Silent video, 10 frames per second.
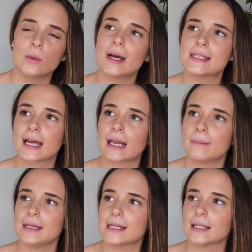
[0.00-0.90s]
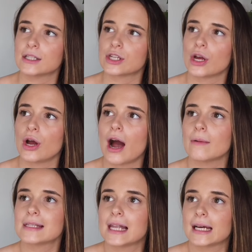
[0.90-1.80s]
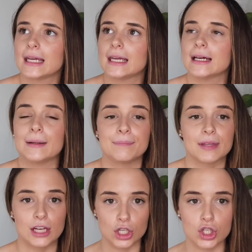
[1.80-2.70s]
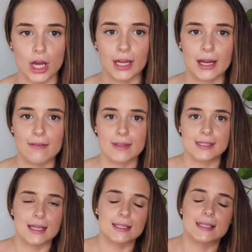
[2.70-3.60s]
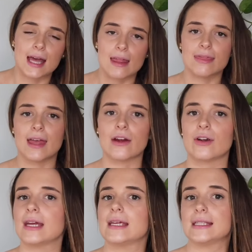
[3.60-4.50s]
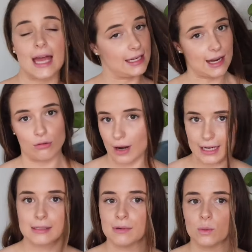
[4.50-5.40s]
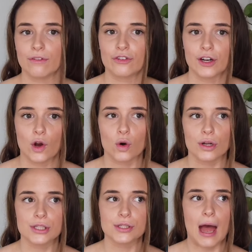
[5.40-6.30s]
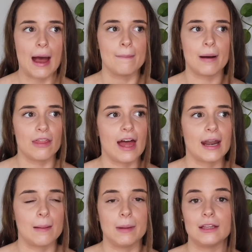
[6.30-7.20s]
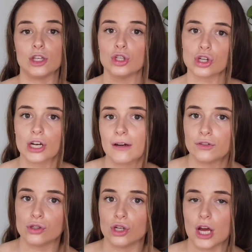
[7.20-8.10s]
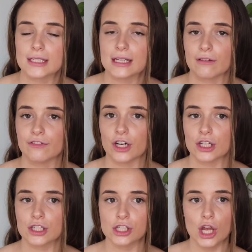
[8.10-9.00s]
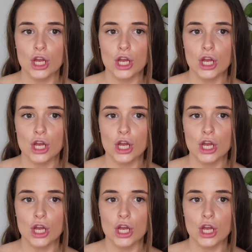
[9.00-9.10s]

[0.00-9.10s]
few ways that it can be done. So I was lucky in Australia in the sense that there is a direct midwifery course. By that I mean that you don't have to do nursing first.